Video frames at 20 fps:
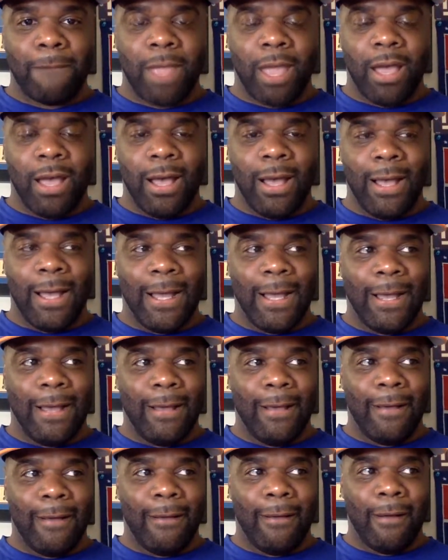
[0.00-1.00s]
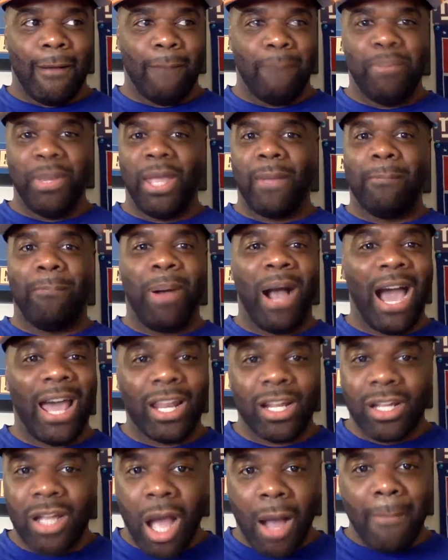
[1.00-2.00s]
a big pot
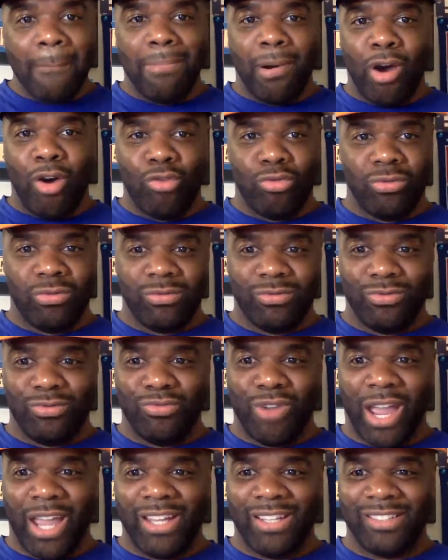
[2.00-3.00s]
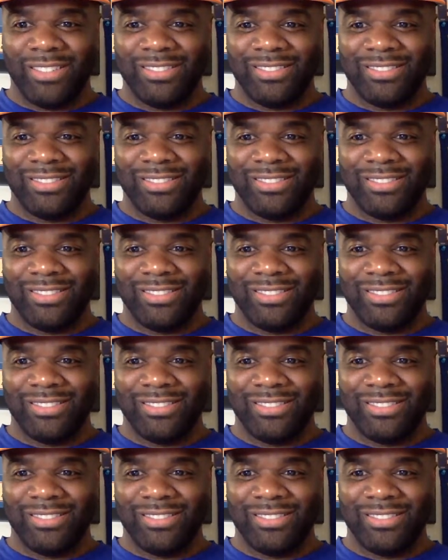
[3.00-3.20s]
of gumbo, right?